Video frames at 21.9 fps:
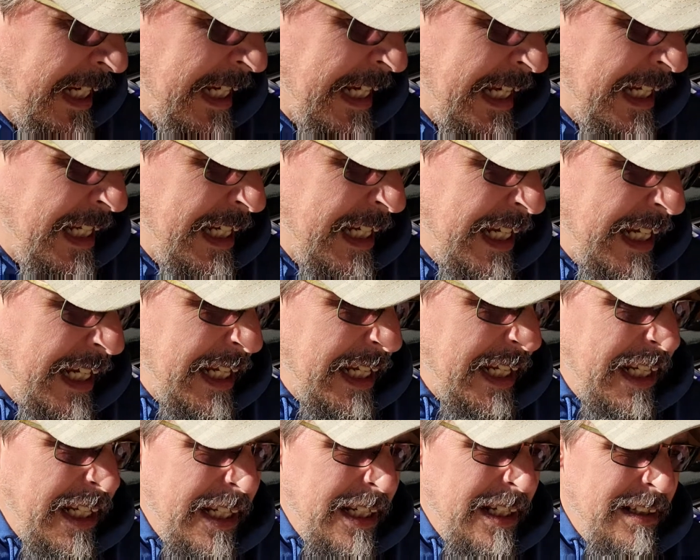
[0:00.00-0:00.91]

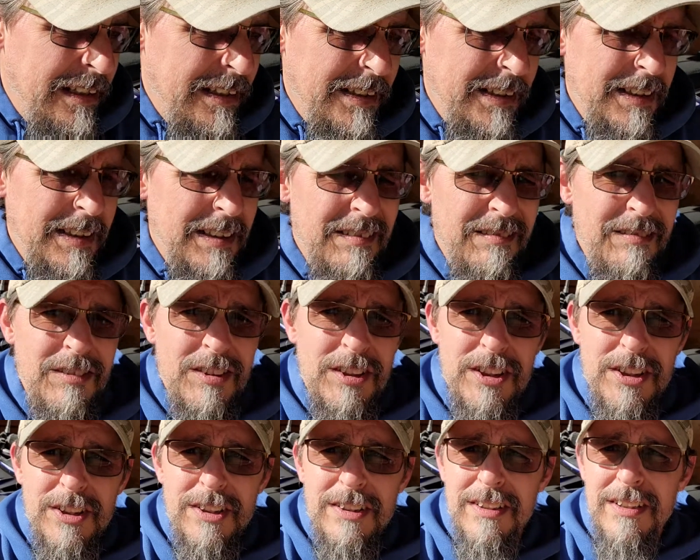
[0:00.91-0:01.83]
and
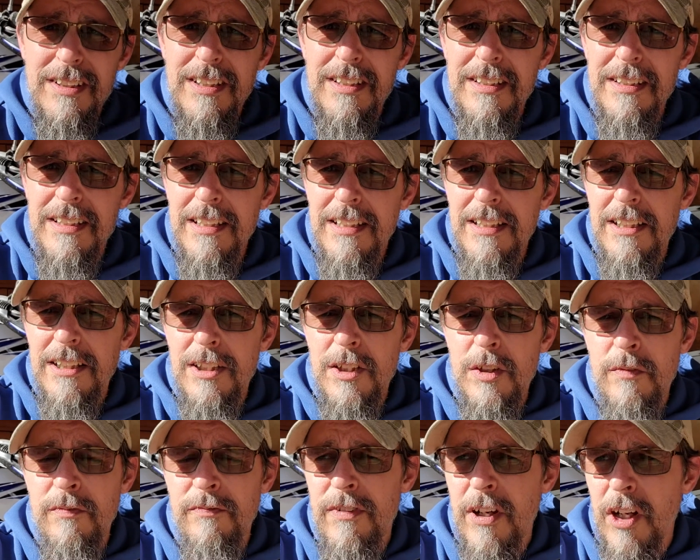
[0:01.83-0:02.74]

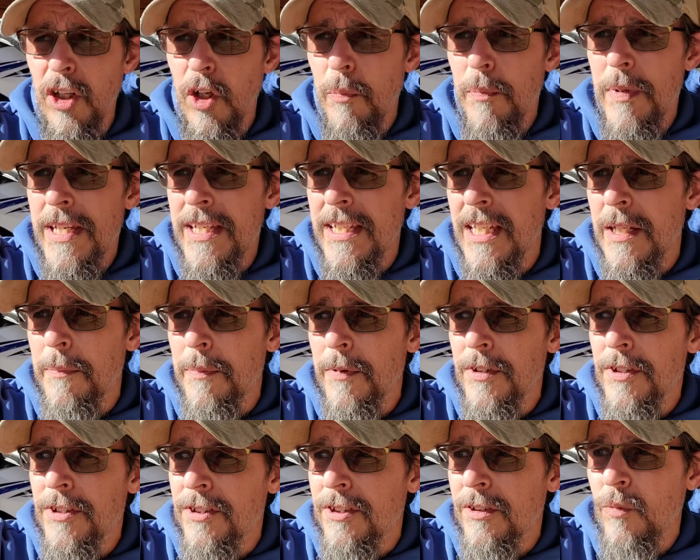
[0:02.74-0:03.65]
you fellow
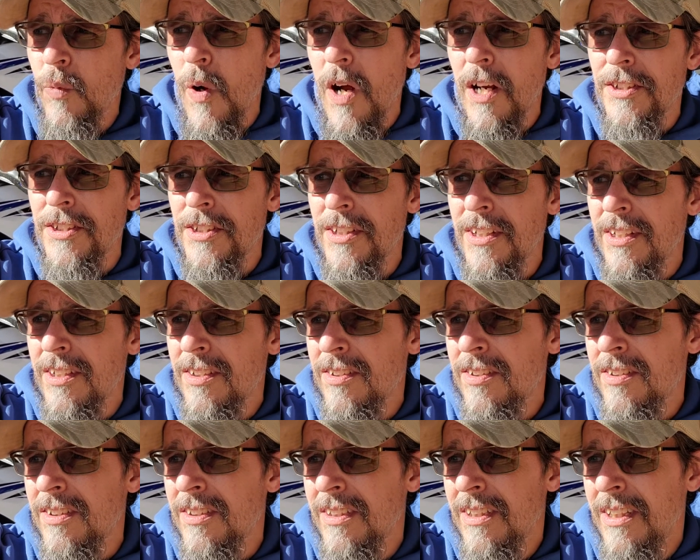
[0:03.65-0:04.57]
beekeepers that are watching
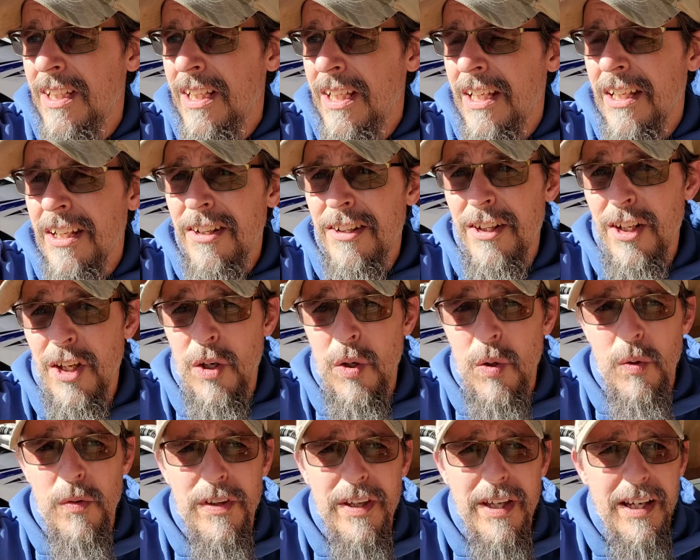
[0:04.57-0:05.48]
this
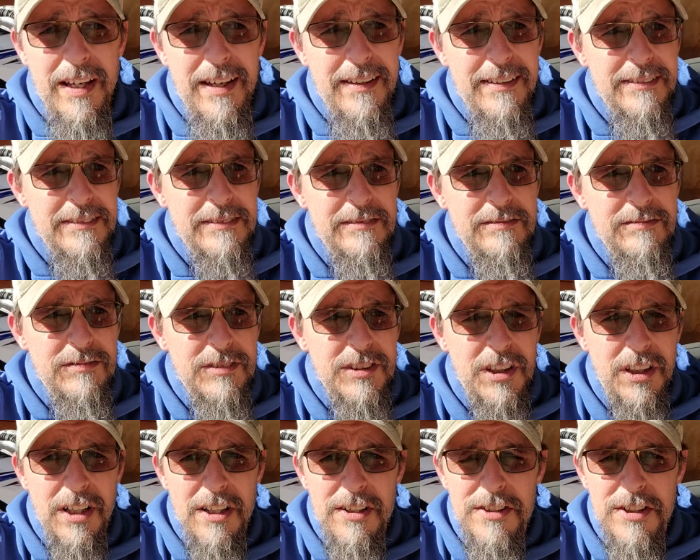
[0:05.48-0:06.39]
know that if your
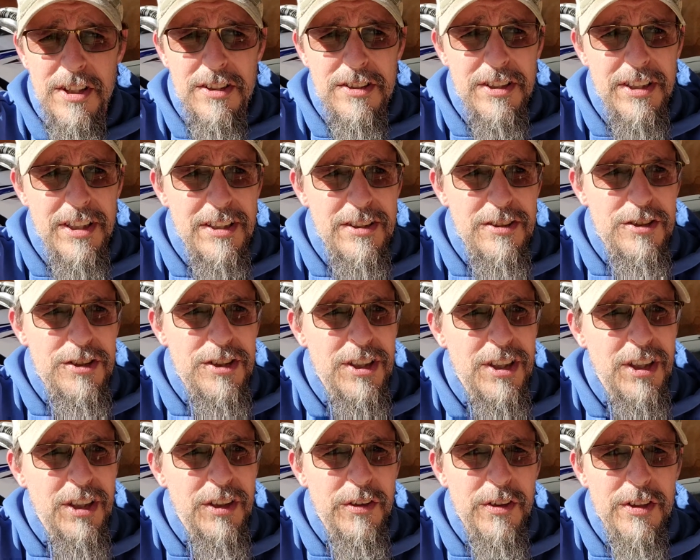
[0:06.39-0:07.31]
honey starts getting
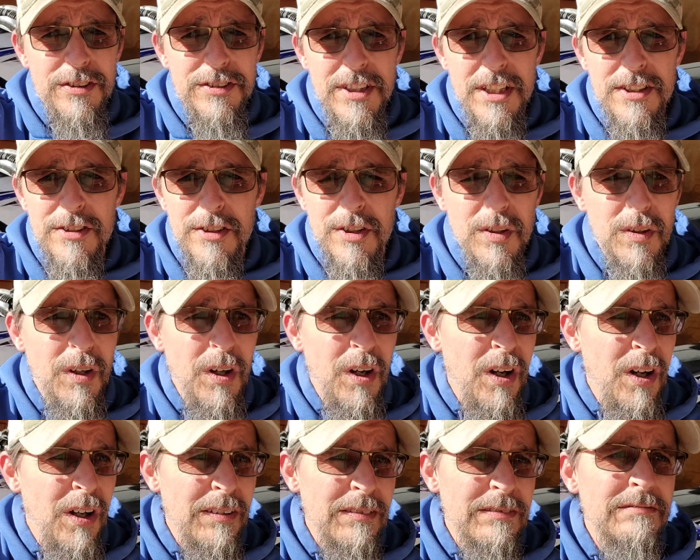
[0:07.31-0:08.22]
chilled or it sits too
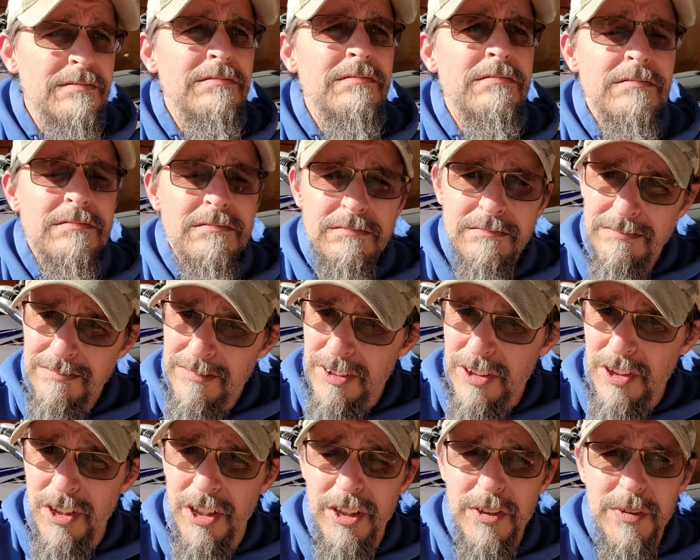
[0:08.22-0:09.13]
long, it's
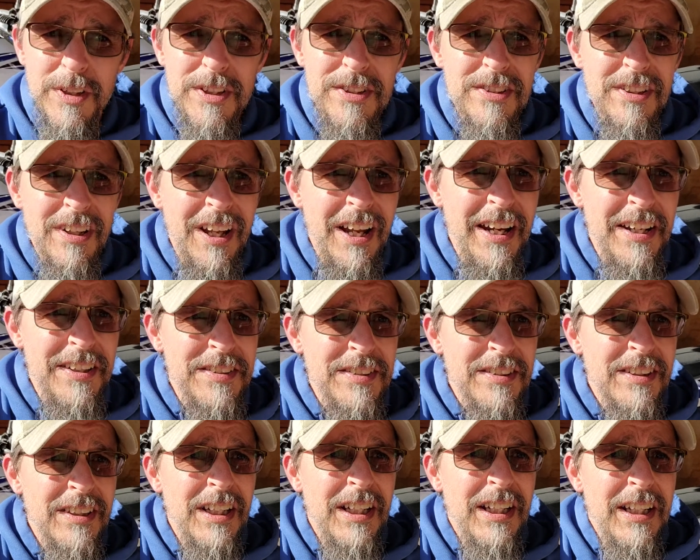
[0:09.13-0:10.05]
going to
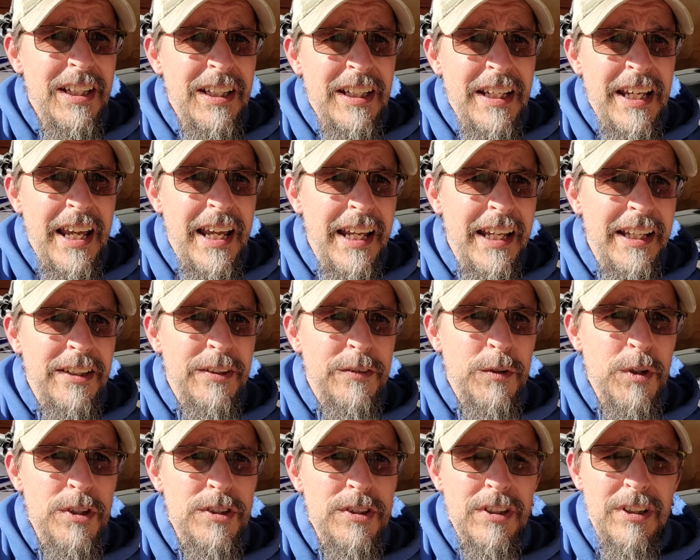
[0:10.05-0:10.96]
crystallize. And
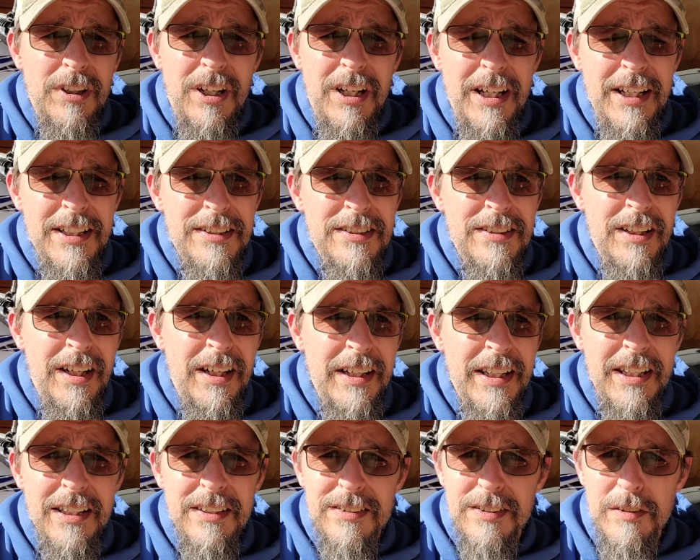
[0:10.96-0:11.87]
crystallized
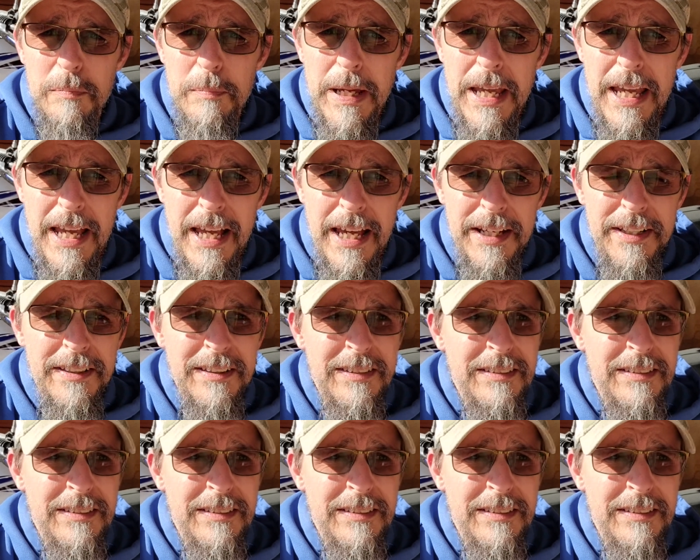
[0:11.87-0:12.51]
honey isn't bad.